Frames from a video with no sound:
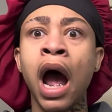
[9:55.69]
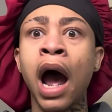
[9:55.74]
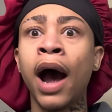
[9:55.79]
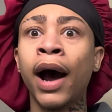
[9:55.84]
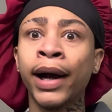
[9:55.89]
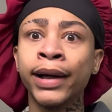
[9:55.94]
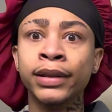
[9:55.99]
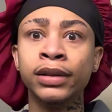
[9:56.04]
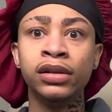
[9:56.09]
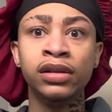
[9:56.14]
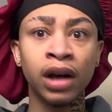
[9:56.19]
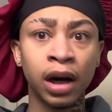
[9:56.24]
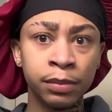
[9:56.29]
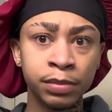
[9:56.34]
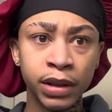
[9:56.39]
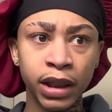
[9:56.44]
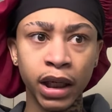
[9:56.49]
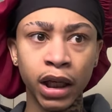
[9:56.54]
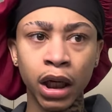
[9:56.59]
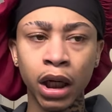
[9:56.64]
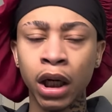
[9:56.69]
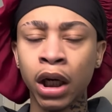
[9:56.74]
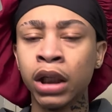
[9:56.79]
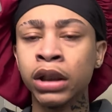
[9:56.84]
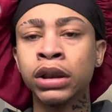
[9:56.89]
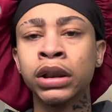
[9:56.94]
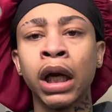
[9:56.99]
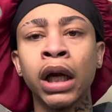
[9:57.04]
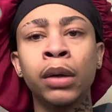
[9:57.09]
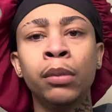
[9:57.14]
I dubbed it because
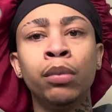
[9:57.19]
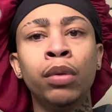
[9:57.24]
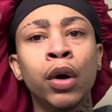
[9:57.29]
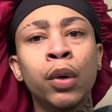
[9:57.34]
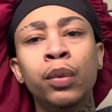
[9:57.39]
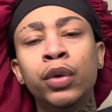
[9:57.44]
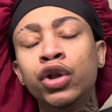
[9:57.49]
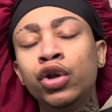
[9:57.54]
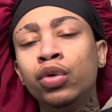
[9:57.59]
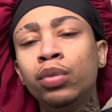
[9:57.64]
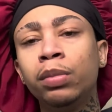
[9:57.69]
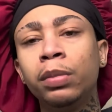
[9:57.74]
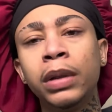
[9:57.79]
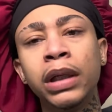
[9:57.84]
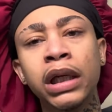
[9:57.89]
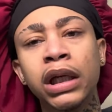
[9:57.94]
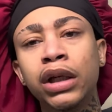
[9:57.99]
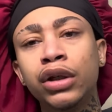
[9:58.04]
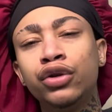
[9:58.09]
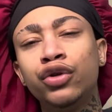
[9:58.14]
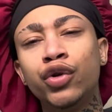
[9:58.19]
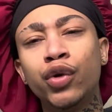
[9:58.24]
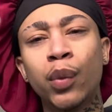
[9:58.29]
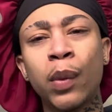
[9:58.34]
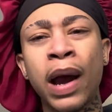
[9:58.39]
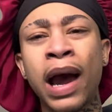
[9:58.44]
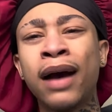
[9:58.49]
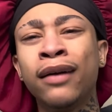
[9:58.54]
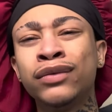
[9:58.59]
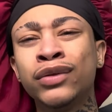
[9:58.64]
like, bro, what do you mean you don't
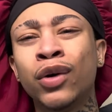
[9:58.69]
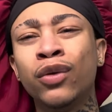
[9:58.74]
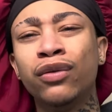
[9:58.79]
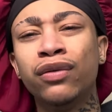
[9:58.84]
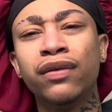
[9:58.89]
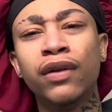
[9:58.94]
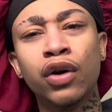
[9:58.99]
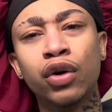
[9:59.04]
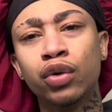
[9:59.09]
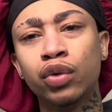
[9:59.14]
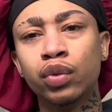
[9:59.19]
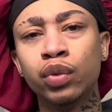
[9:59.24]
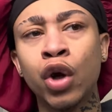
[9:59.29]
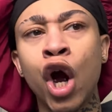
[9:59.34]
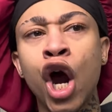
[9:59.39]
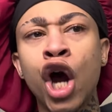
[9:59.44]
have no phone?